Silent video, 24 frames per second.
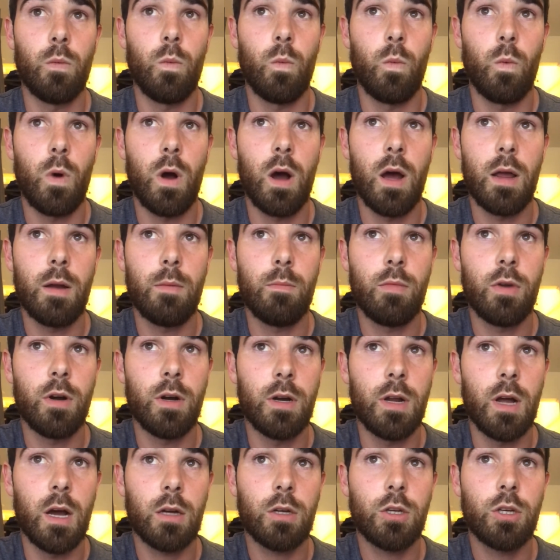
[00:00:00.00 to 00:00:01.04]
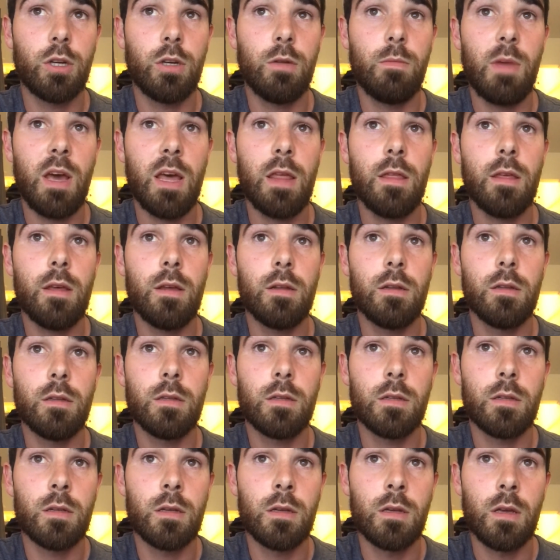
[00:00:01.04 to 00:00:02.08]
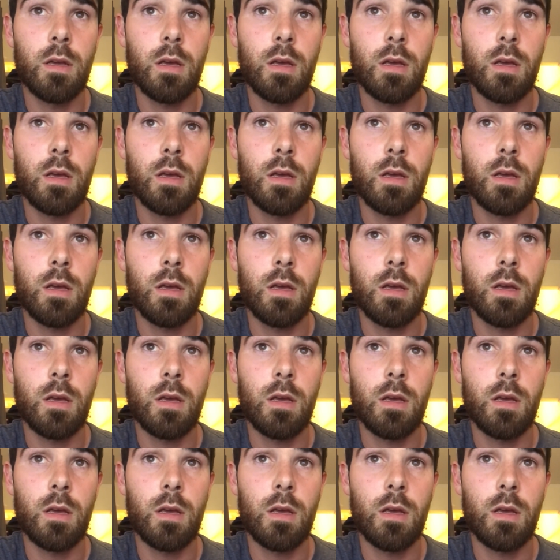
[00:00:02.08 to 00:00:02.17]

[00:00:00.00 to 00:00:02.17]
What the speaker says: wine production methods,